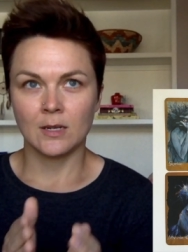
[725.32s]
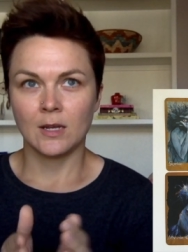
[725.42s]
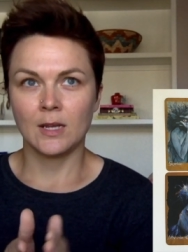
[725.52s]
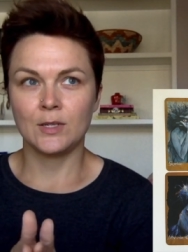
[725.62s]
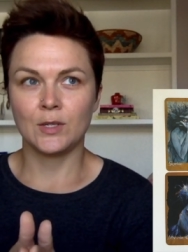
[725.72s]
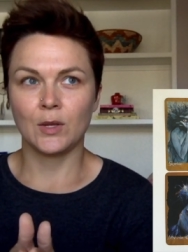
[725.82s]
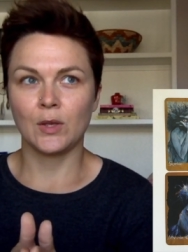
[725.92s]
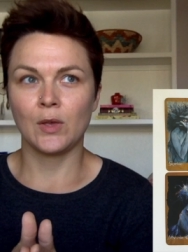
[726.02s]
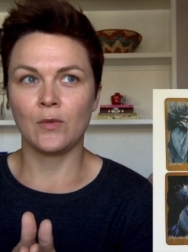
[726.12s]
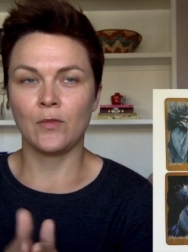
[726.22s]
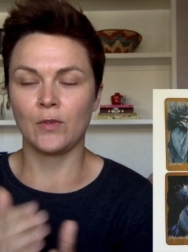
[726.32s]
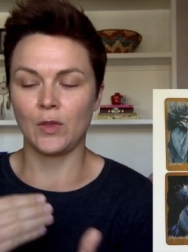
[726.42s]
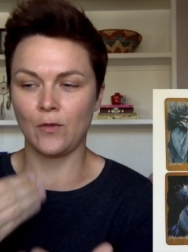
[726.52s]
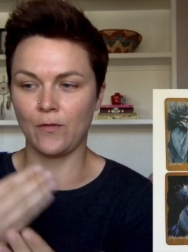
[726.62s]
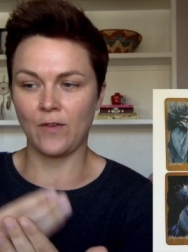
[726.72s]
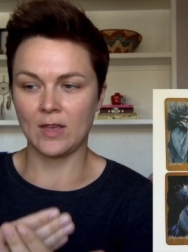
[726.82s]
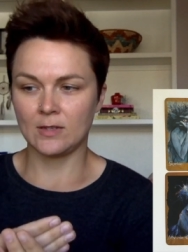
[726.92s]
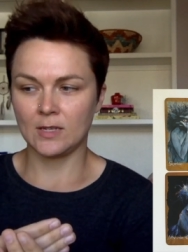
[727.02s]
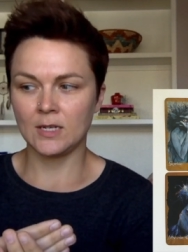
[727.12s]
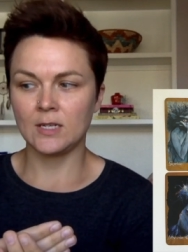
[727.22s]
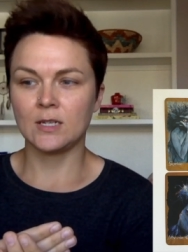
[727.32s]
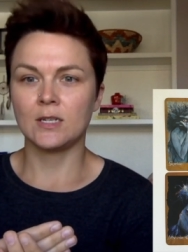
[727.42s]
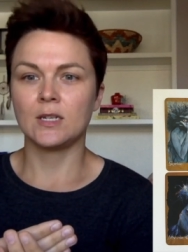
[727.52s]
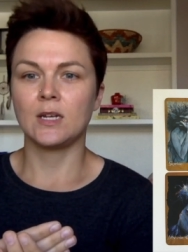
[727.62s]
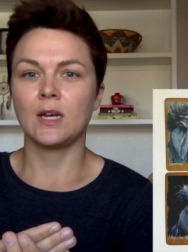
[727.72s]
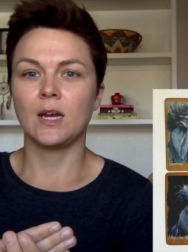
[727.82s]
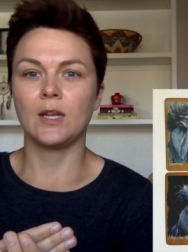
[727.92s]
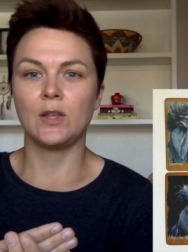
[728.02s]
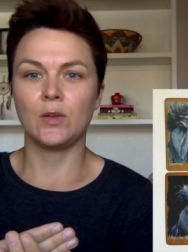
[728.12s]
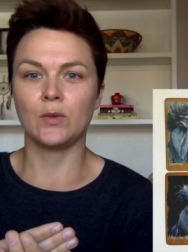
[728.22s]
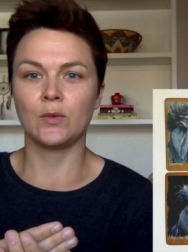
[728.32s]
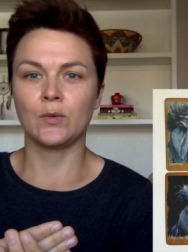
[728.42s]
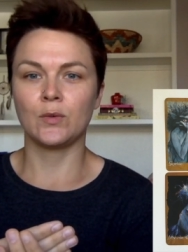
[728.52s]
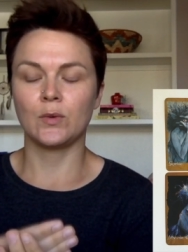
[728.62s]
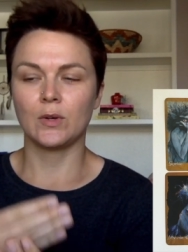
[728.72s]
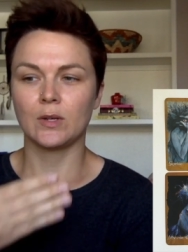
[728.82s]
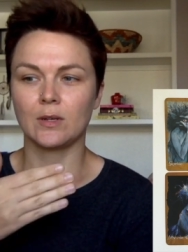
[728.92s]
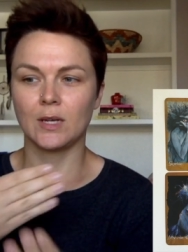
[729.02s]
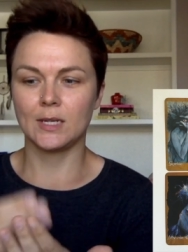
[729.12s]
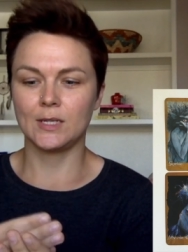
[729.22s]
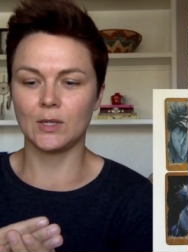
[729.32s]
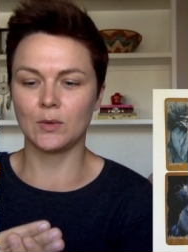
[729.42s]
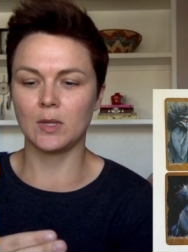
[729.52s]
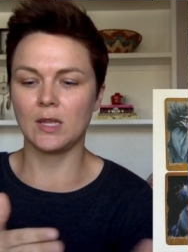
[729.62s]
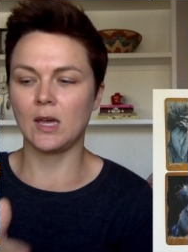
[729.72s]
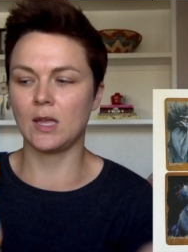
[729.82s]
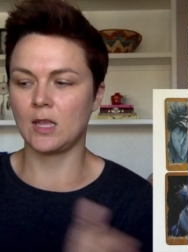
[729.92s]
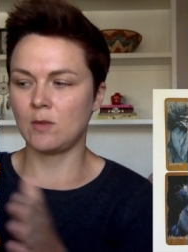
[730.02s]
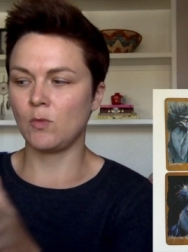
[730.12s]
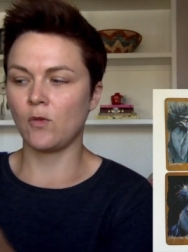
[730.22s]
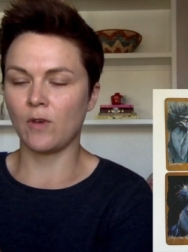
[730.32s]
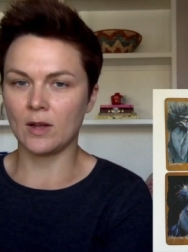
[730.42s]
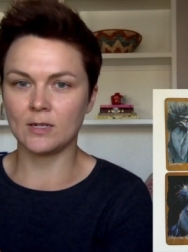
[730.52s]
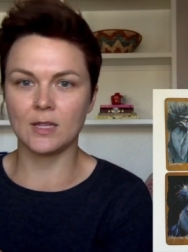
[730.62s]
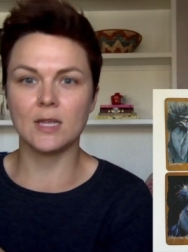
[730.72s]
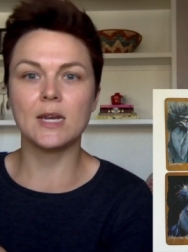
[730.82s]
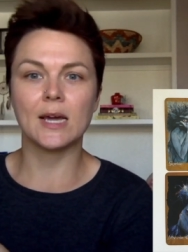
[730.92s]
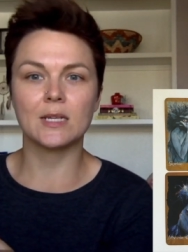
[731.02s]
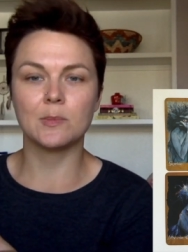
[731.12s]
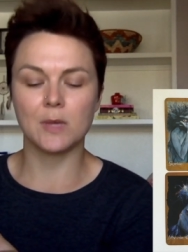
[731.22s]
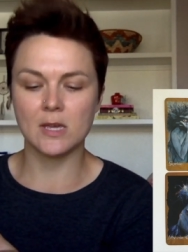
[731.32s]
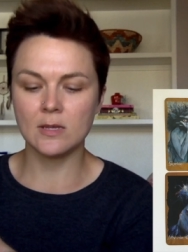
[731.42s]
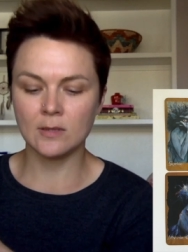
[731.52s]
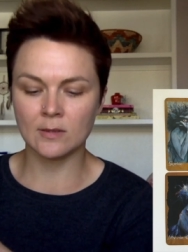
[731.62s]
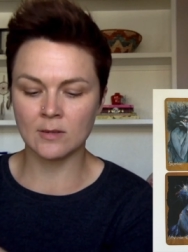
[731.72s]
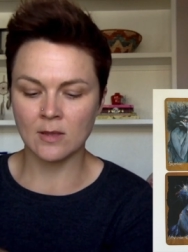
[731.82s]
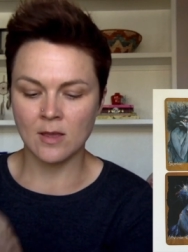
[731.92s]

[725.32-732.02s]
until you've faced it and you can deal with it, and then move on to the next piece.